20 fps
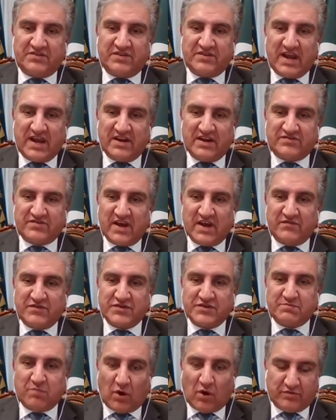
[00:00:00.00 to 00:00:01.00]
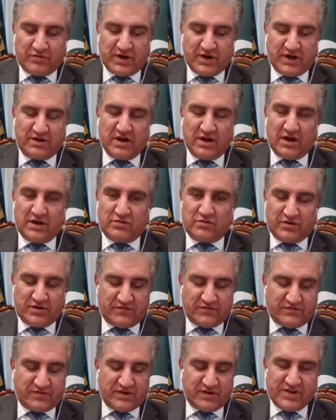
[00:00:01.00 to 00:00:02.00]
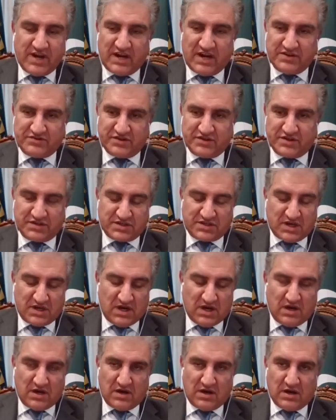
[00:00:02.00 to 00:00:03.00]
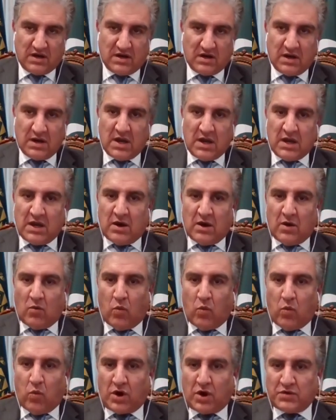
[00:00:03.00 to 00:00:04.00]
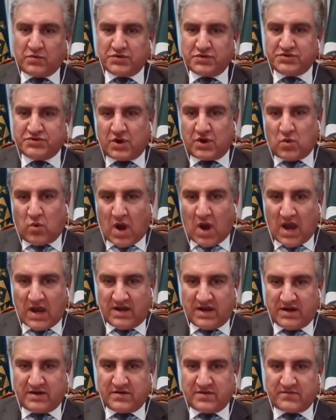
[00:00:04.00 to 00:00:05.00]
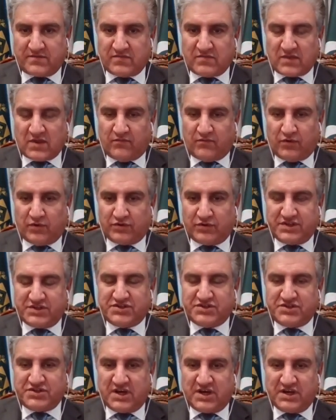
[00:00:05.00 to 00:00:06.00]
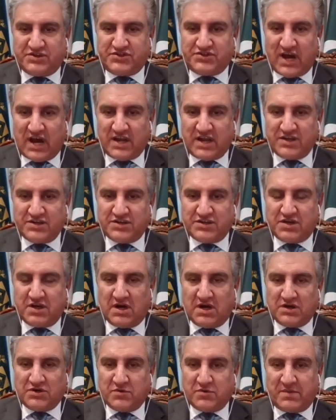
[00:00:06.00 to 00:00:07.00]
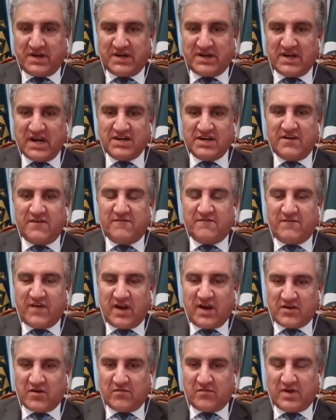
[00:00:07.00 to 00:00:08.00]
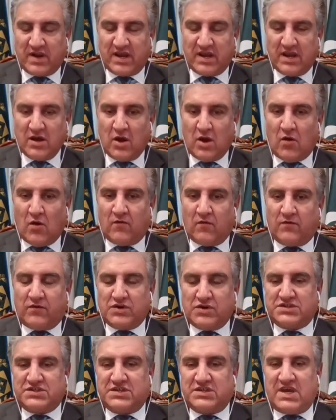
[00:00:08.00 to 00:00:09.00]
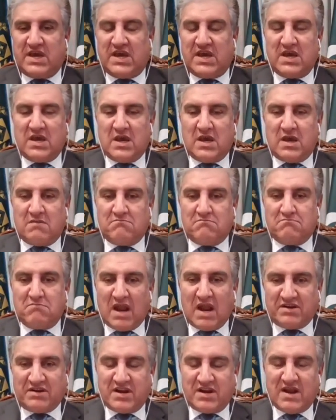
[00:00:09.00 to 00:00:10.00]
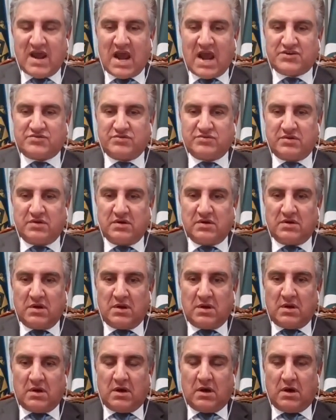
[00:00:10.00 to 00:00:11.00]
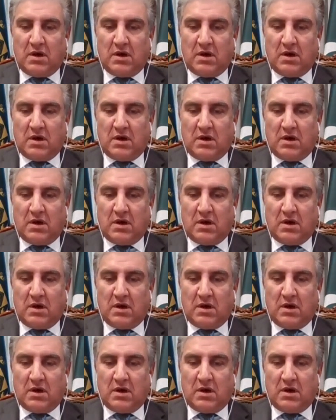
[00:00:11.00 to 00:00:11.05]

states have responded to different challenges. What was required for this challenge to be dealt effectively was a multilateral,